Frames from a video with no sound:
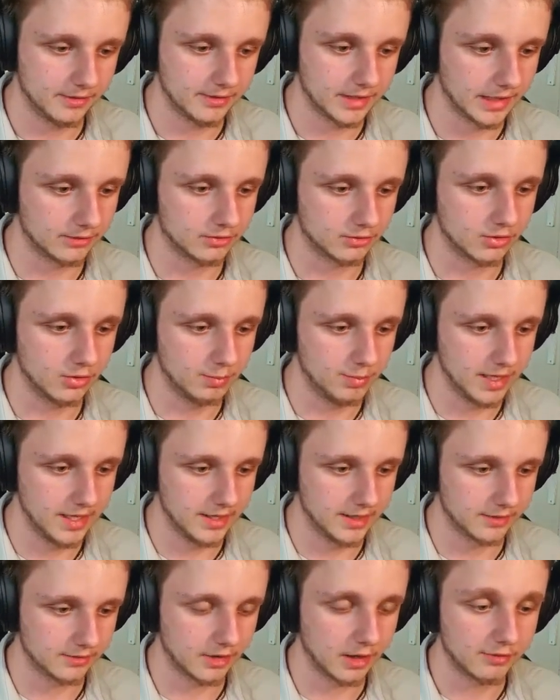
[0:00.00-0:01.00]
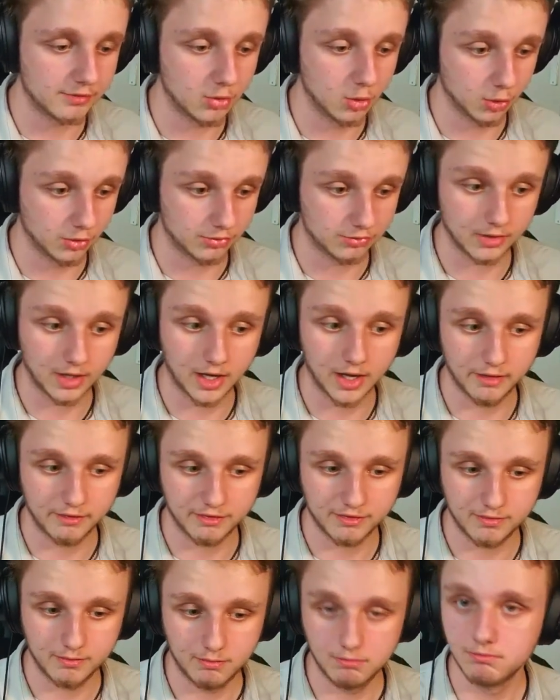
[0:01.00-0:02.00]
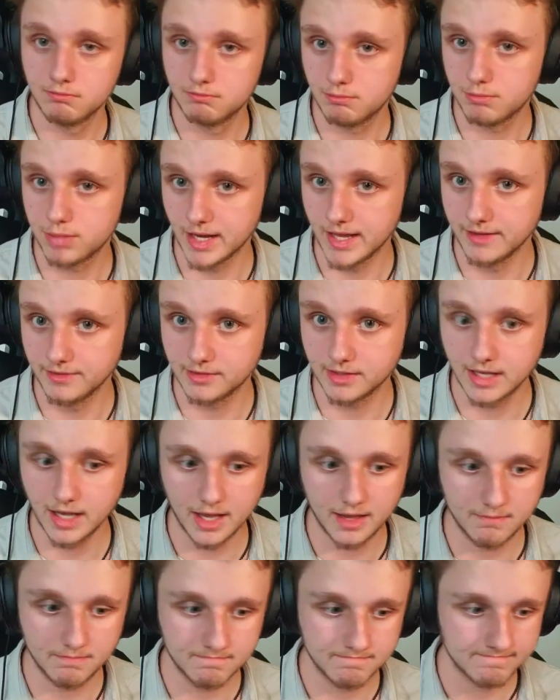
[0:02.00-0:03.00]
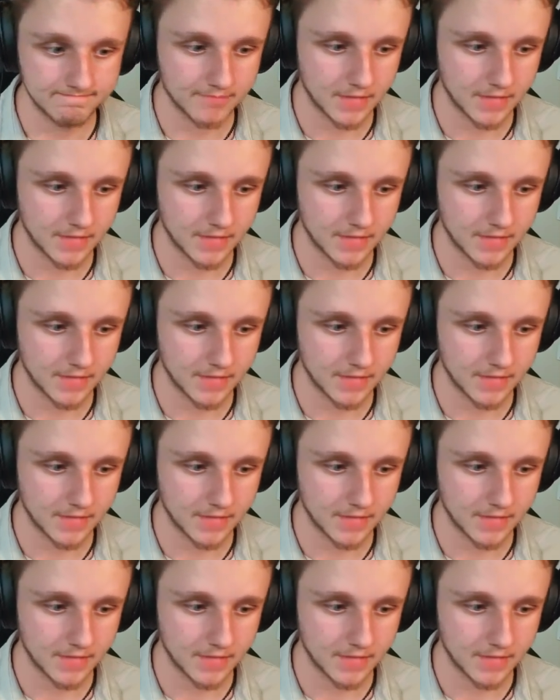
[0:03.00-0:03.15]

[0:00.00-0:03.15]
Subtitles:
that's completed. Of course, I've played the game.